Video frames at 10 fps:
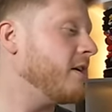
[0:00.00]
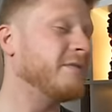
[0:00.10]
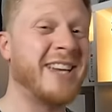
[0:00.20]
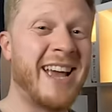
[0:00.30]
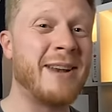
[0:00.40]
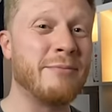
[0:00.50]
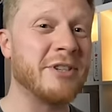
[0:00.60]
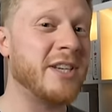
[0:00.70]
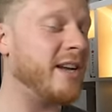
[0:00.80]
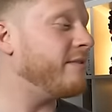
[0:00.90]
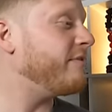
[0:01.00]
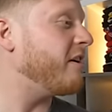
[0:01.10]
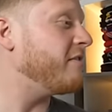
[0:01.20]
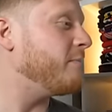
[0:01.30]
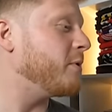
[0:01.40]
See, Edinburgh City,
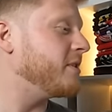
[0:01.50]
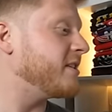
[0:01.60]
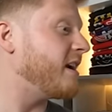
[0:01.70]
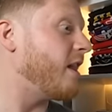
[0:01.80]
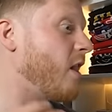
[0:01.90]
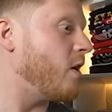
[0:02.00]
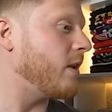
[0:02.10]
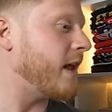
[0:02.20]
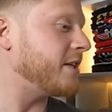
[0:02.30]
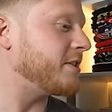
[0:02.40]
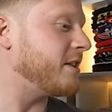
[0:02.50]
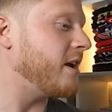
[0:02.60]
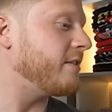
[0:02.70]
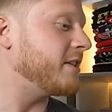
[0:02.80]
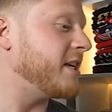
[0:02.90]
5 points there, a lot less than the
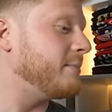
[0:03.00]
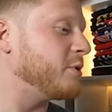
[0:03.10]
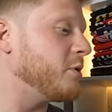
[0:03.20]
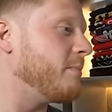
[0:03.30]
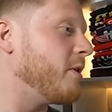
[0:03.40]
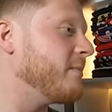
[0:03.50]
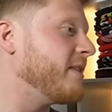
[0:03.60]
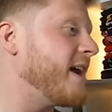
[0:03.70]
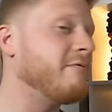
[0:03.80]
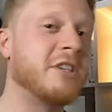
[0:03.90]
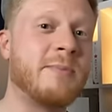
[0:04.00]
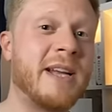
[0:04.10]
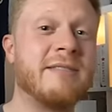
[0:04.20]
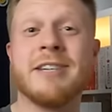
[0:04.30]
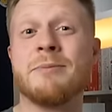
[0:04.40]
other teams who are bottom of their
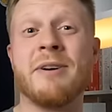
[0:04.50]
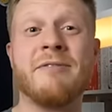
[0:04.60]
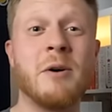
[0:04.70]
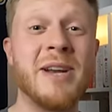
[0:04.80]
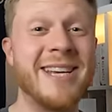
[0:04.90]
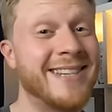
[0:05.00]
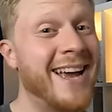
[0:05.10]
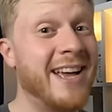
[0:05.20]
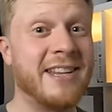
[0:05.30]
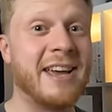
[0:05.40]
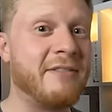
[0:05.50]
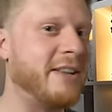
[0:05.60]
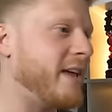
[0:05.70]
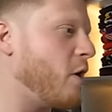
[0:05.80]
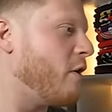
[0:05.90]
respective SPFL leagues. They've
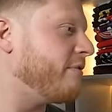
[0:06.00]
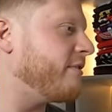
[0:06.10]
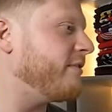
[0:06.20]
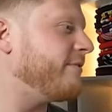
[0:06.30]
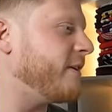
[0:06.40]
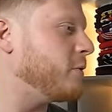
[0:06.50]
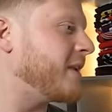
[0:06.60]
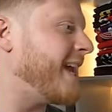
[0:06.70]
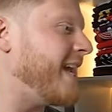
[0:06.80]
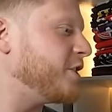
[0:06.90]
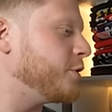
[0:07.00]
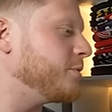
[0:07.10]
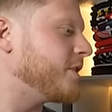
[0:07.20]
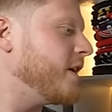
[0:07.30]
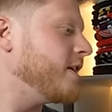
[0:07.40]
had their off-field issues